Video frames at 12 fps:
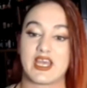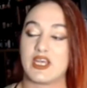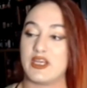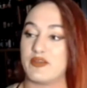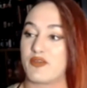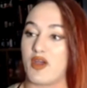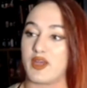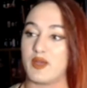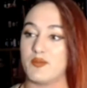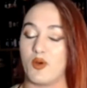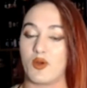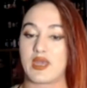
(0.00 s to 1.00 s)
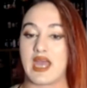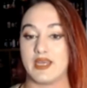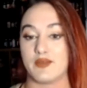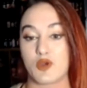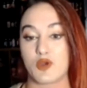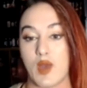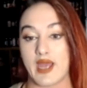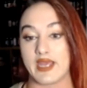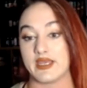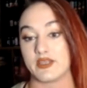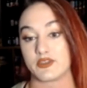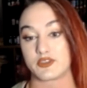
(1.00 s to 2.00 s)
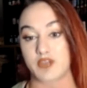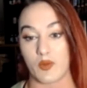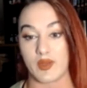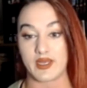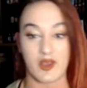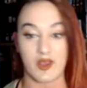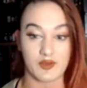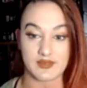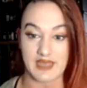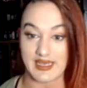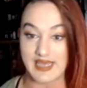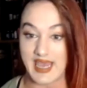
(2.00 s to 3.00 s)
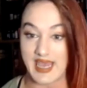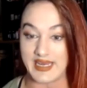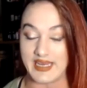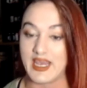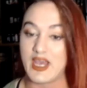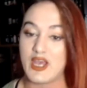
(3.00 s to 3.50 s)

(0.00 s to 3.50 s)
you've got your more kind of quiet and stoic girls like Kate,